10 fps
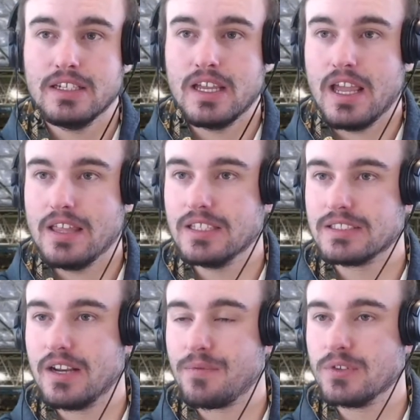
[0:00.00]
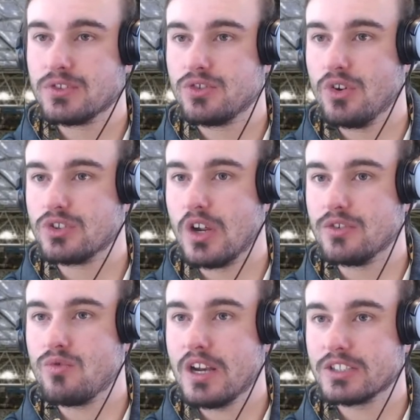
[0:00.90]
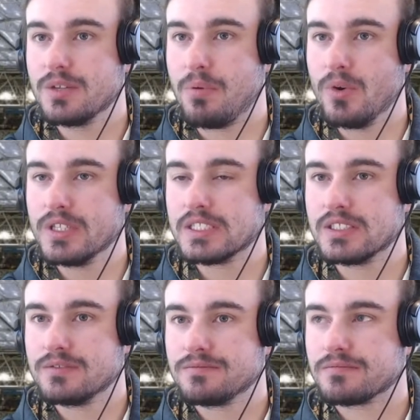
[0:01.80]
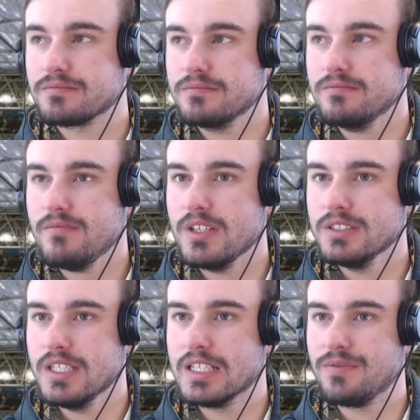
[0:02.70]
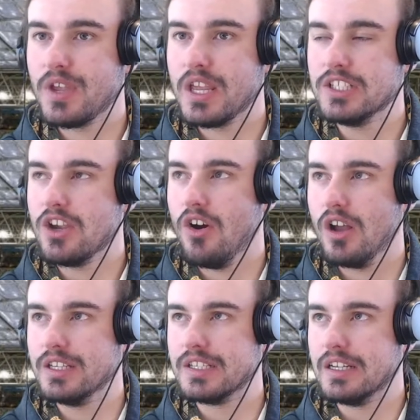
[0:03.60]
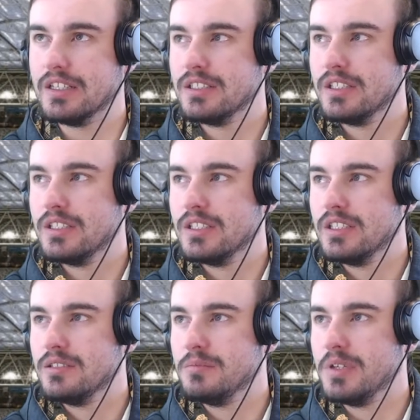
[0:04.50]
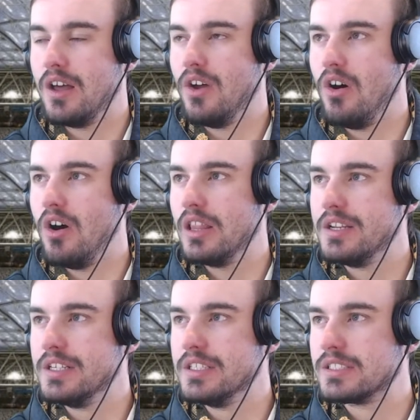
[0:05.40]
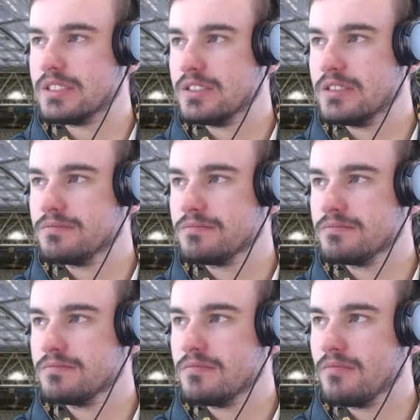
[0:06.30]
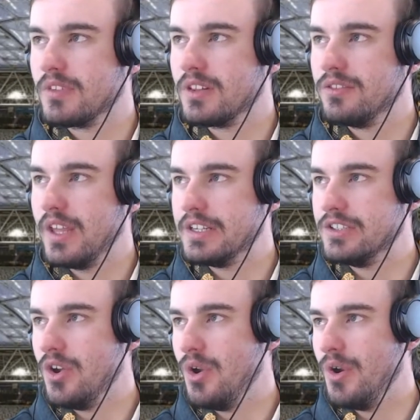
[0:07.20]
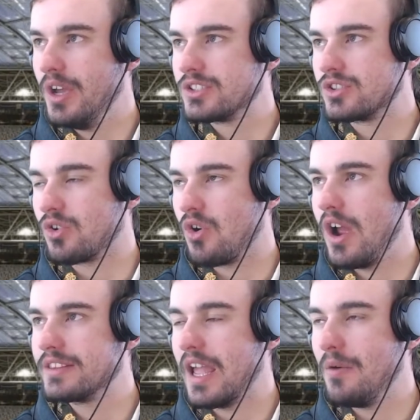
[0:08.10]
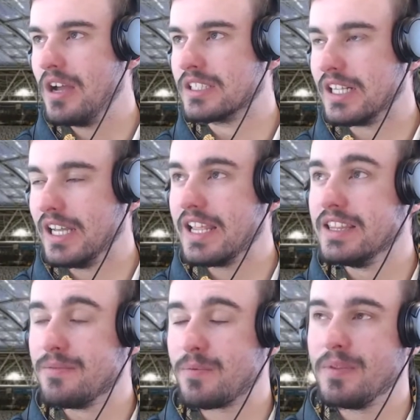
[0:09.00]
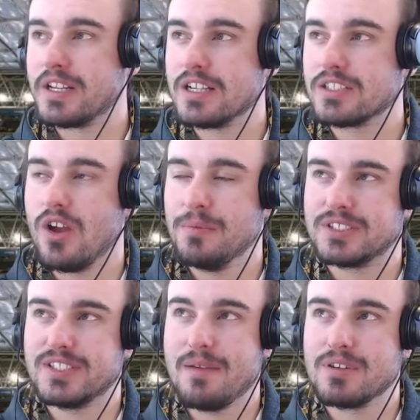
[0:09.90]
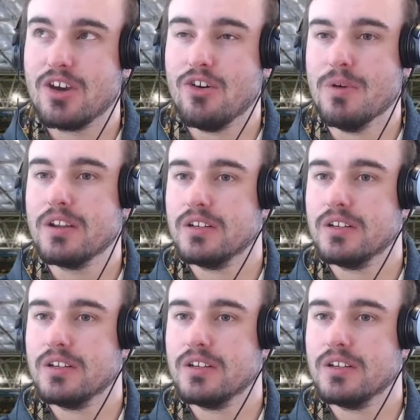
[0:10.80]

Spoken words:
And that's the difference. Drua tried to rush the points. Here's Fiji Islander. Now the Highlanders, they do strike that one cleanly from the touchline with Sam Gilbert.